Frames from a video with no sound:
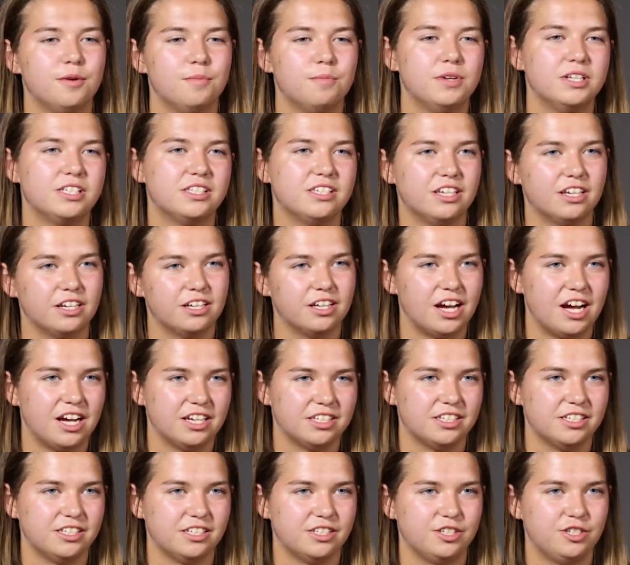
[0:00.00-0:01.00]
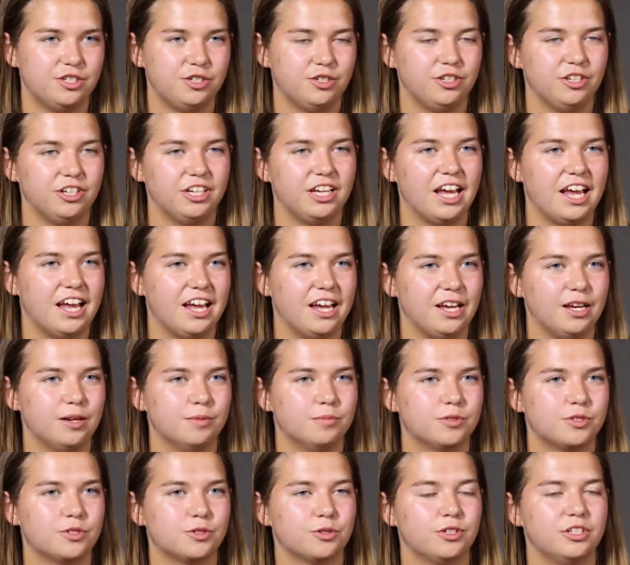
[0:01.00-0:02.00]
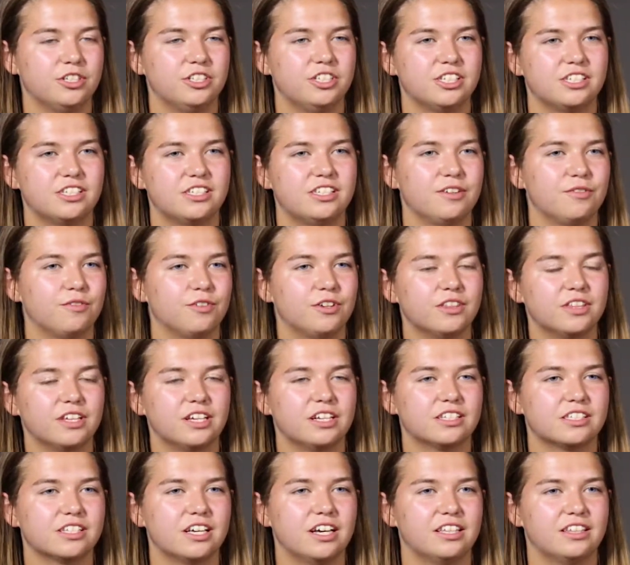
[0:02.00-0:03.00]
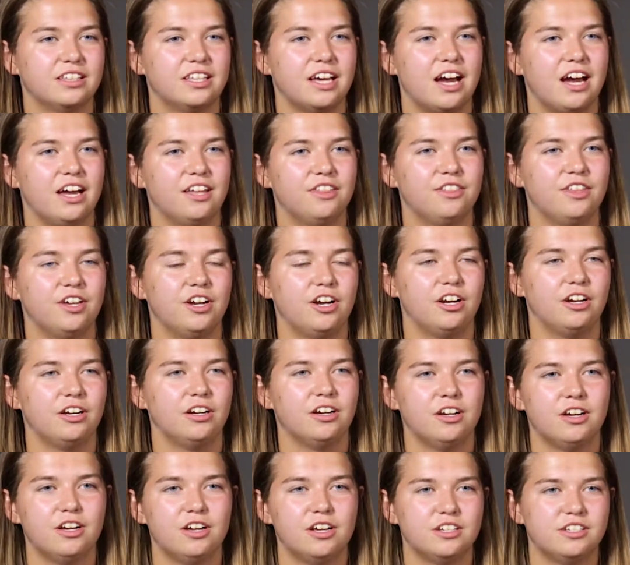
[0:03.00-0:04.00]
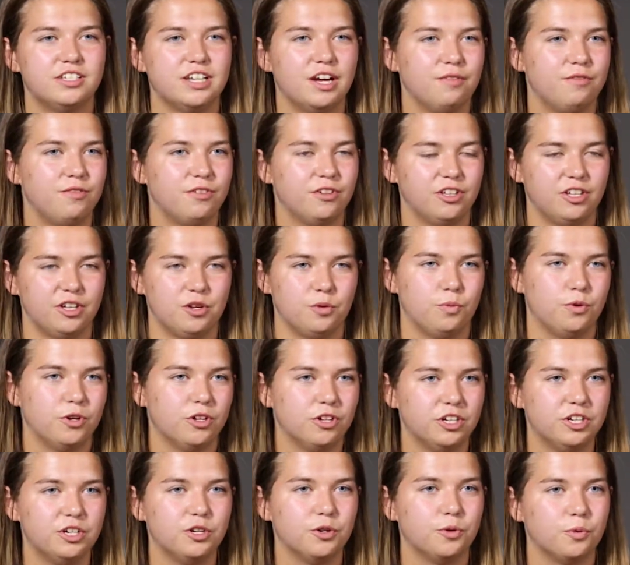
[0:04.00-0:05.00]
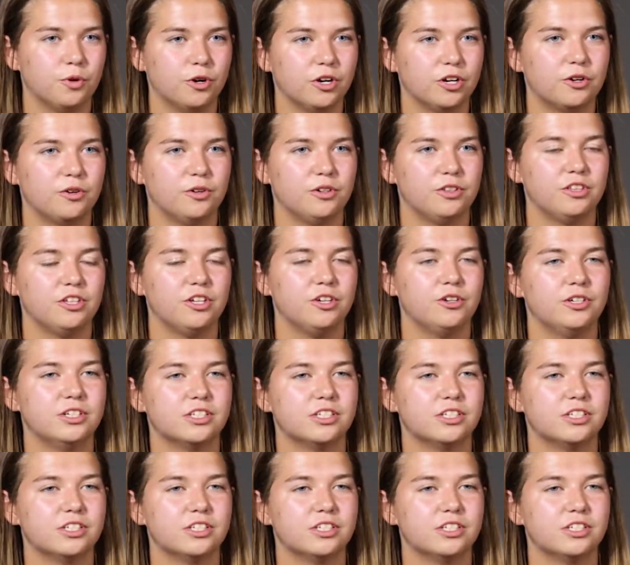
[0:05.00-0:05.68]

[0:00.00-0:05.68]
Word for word: missing classes due to games or just different things like that, they're definitely willing to work with you